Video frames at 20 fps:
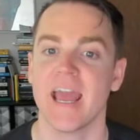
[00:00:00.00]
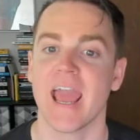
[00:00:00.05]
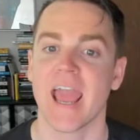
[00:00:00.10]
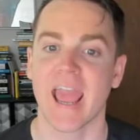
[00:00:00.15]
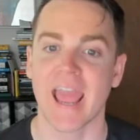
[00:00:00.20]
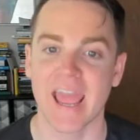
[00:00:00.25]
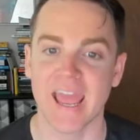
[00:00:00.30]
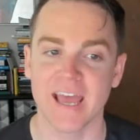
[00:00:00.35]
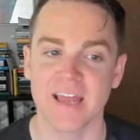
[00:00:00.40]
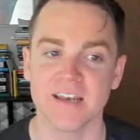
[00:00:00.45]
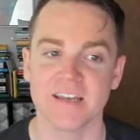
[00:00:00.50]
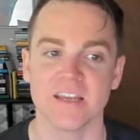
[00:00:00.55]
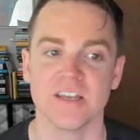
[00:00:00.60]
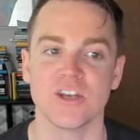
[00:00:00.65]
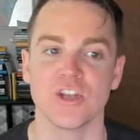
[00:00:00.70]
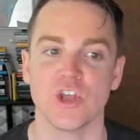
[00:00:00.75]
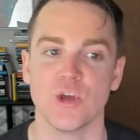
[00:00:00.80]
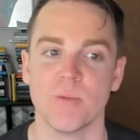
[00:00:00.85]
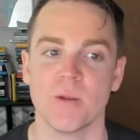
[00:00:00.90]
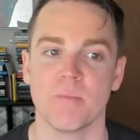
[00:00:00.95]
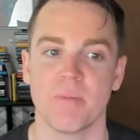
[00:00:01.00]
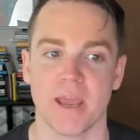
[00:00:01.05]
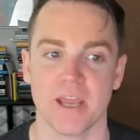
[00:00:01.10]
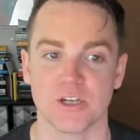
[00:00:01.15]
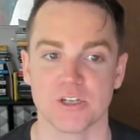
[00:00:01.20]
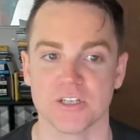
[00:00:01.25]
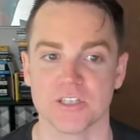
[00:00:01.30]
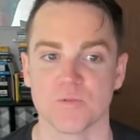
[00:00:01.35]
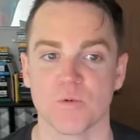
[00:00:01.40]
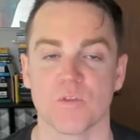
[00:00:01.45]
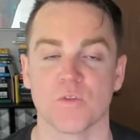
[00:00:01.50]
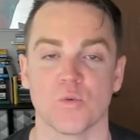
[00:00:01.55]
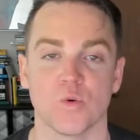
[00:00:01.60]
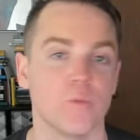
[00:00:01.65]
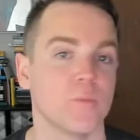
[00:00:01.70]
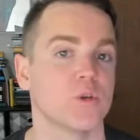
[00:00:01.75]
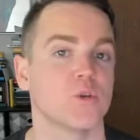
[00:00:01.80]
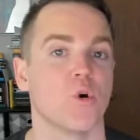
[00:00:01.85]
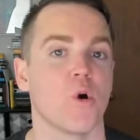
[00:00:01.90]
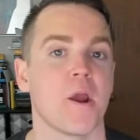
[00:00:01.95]
and in human patients with
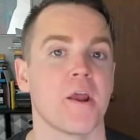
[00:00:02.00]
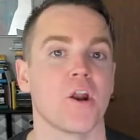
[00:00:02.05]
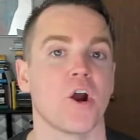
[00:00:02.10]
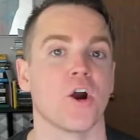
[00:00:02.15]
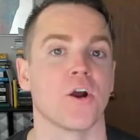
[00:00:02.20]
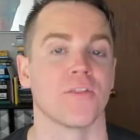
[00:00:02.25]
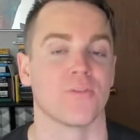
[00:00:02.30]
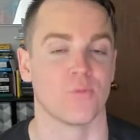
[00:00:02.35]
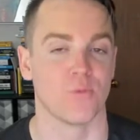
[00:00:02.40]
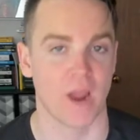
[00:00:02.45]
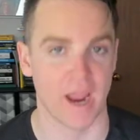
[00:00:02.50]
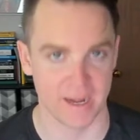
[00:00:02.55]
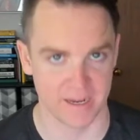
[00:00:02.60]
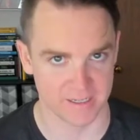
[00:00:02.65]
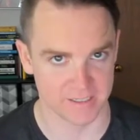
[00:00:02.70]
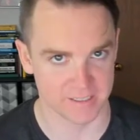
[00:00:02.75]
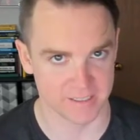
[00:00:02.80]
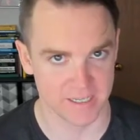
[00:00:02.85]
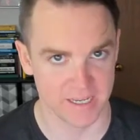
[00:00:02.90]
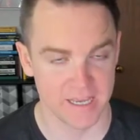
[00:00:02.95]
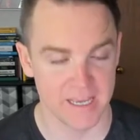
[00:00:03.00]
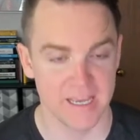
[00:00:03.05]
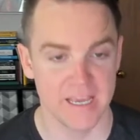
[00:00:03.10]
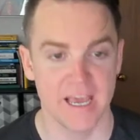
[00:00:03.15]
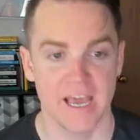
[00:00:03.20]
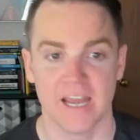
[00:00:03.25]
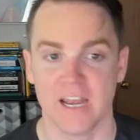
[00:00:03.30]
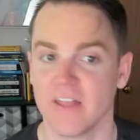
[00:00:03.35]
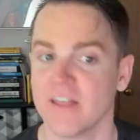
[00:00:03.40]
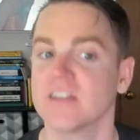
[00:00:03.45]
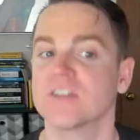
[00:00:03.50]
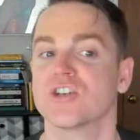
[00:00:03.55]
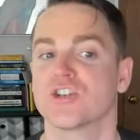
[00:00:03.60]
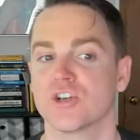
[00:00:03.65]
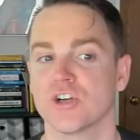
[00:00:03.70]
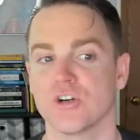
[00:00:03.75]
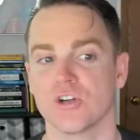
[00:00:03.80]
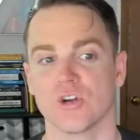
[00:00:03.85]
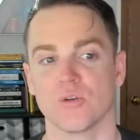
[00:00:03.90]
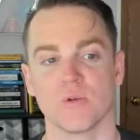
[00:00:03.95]
rheumatoid arthritis. Now that's
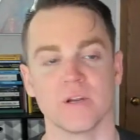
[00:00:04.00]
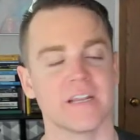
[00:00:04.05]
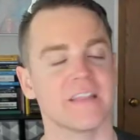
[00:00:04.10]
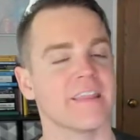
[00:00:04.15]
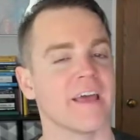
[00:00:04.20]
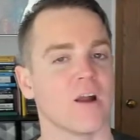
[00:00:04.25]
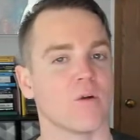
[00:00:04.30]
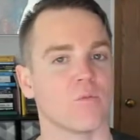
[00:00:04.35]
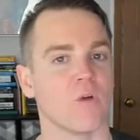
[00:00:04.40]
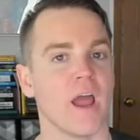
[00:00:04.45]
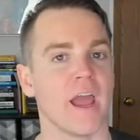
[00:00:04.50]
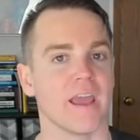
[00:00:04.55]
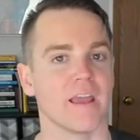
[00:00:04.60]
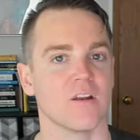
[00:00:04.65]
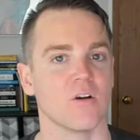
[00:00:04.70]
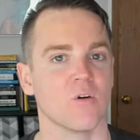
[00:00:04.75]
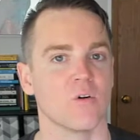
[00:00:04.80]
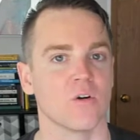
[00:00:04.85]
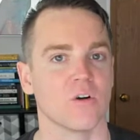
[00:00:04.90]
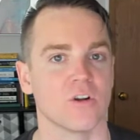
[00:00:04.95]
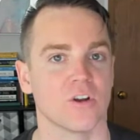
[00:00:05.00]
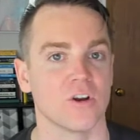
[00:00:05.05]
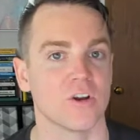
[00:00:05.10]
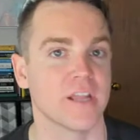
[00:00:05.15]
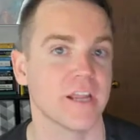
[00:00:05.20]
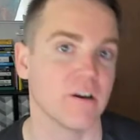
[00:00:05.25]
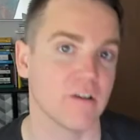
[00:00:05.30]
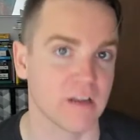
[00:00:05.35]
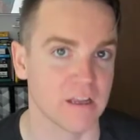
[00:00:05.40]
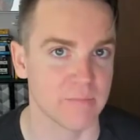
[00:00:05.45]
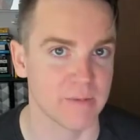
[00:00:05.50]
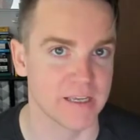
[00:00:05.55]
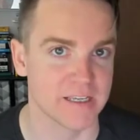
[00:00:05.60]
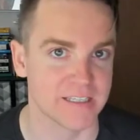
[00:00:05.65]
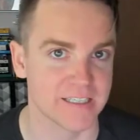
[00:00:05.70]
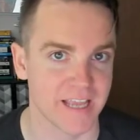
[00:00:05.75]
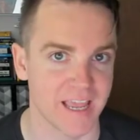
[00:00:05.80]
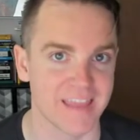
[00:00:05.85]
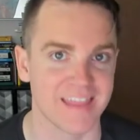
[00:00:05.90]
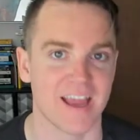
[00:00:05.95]
true, you're reading that right, or you're hearing me
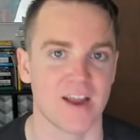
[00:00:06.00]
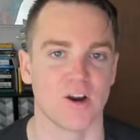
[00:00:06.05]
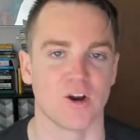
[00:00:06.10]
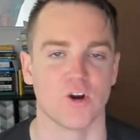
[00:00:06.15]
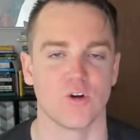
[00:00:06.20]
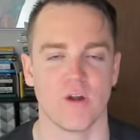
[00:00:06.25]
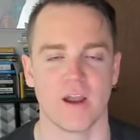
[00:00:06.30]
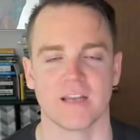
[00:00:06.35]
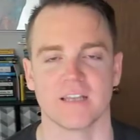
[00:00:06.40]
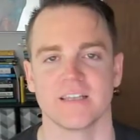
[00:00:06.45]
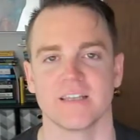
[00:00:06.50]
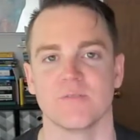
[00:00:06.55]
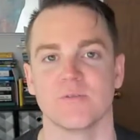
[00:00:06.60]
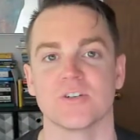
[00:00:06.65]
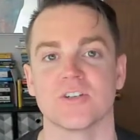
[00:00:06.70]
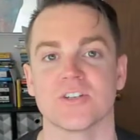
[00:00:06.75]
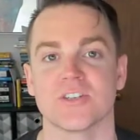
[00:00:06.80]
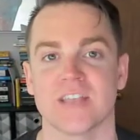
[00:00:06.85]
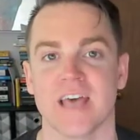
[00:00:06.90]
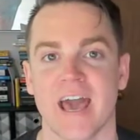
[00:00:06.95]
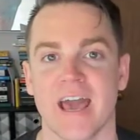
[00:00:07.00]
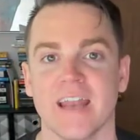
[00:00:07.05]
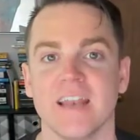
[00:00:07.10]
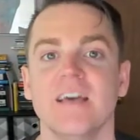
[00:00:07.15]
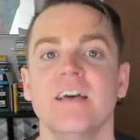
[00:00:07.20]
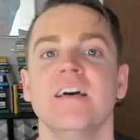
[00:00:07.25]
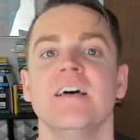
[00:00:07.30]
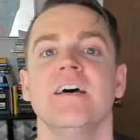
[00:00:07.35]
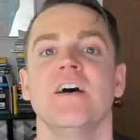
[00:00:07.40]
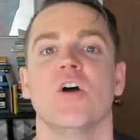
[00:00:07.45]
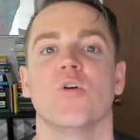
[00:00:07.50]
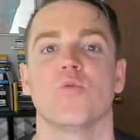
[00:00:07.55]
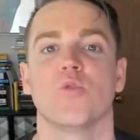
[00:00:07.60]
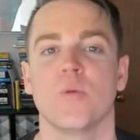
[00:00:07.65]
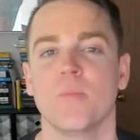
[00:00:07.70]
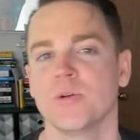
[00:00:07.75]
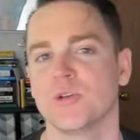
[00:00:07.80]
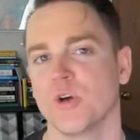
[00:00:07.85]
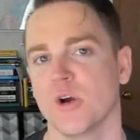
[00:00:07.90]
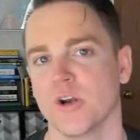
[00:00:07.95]
say that correctly, which is that
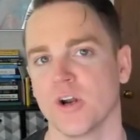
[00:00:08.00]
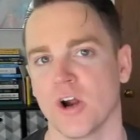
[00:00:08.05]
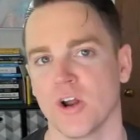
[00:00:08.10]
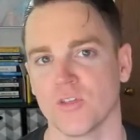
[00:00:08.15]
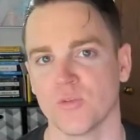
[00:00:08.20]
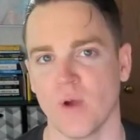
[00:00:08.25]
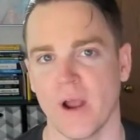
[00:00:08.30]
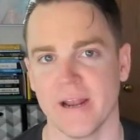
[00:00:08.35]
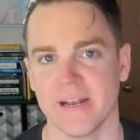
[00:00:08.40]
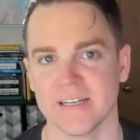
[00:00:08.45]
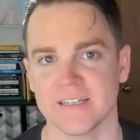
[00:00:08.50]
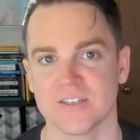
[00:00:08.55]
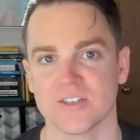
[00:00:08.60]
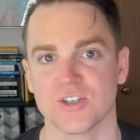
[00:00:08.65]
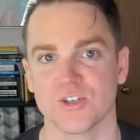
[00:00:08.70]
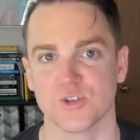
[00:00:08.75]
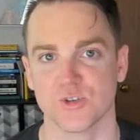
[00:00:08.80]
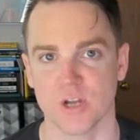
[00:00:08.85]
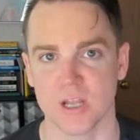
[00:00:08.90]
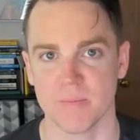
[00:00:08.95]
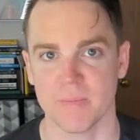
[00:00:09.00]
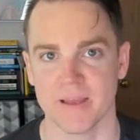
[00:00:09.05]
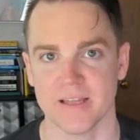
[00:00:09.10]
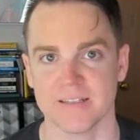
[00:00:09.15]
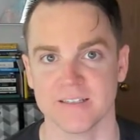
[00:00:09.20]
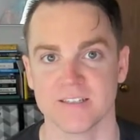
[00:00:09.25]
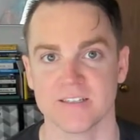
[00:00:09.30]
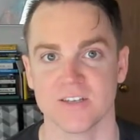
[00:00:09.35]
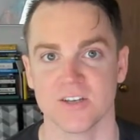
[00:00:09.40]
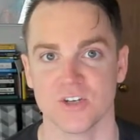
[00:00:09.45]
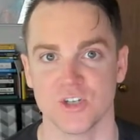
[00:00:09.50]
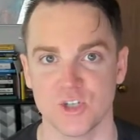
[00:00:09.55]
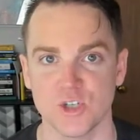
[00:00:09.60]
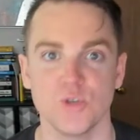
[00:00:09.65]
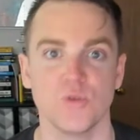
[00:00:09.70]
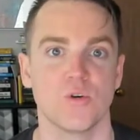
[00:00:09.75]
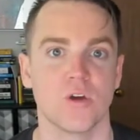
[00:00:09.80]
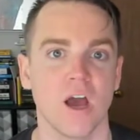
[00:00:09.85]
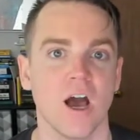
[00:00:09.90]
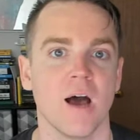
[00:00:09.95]
rheumatoid arthritis treatments
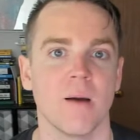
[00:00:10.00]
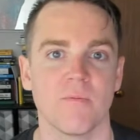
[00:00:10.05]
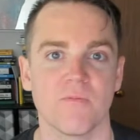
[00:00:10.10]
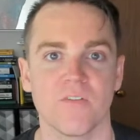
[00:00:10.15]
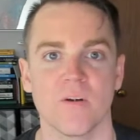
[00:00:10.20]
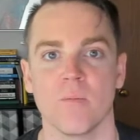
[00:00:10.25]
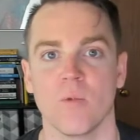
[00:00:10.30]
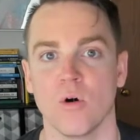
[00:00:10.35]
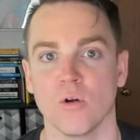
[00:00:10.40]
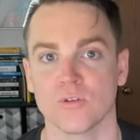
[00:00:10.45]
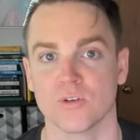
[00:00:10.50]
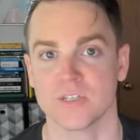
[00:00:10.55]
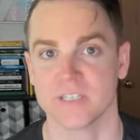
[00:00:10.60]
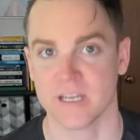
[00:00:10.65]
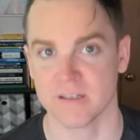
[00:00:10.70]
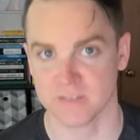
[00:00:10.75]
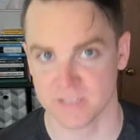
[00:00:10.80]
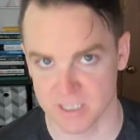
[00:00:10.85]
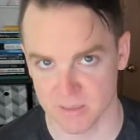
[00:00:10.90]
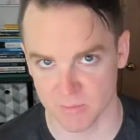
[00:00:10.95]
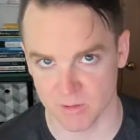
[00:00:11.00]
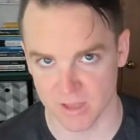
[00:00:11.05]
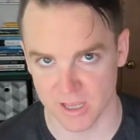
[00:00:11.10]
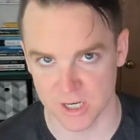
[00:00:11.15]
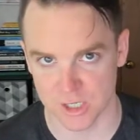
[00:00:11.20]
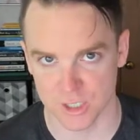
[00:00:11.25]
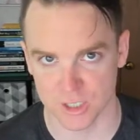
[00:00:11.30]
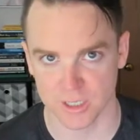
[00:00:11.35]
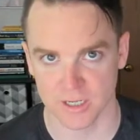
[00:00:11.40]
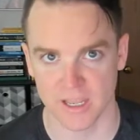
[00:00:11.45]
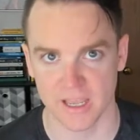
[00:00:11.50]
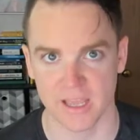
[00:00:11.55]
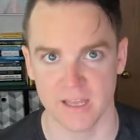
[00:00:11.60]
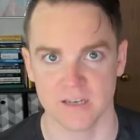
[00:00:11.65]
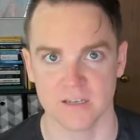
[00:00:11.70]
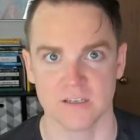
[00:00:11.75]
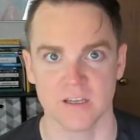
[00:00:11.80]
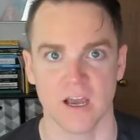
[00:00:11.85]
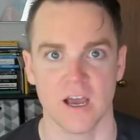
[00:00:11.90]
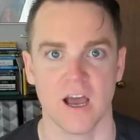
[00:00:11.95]
do come from ultrasound stimulation.
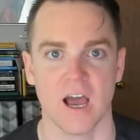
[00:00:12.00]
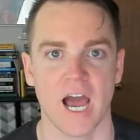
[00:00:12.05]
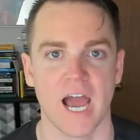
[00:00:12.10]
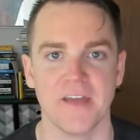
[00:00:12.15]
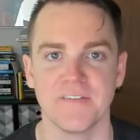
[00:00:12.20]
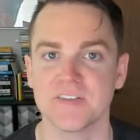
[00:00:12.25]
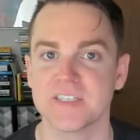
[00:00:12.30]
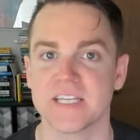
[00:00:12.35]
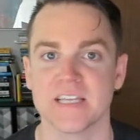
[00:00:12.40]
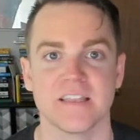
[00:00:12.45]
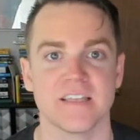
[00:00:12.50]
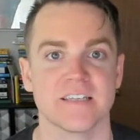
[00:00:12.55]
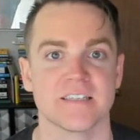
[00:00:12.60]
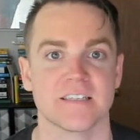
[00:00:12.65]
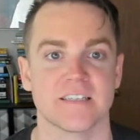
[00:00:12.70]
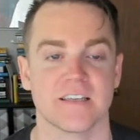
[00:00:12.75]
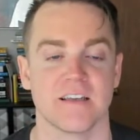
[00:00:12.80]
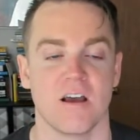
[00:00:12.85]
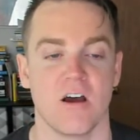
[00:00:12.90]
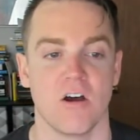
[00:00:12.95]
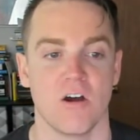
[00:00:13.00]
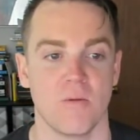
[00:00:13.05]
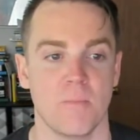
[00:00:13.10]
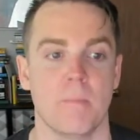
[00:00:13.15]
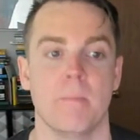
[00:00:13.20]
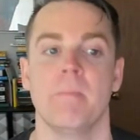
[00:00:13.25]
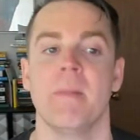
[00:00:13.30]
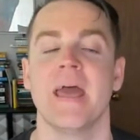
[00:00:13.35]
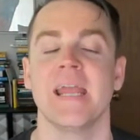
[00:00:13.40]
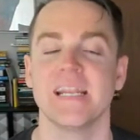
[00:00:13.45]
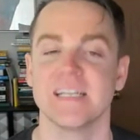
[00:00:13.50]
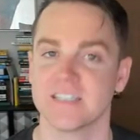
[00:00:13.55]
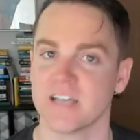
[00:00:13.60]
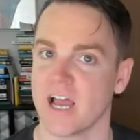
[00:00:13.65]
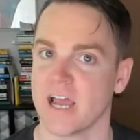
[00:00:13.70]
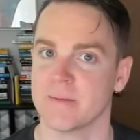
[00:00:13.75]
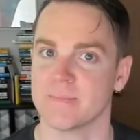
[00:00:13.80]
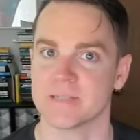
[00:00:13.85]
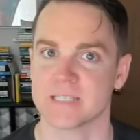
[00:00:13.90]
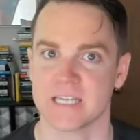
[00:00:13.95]
And I've seen this many
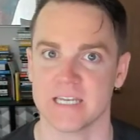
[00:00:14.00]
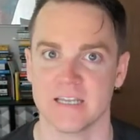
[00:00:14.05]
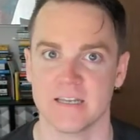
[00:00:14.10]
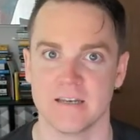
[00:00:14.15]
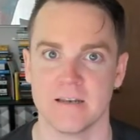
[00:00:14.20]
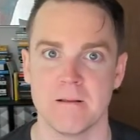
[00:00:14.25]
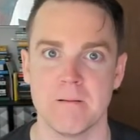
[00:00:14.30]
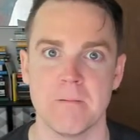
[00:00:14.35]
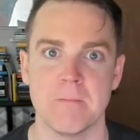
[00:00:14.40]
times in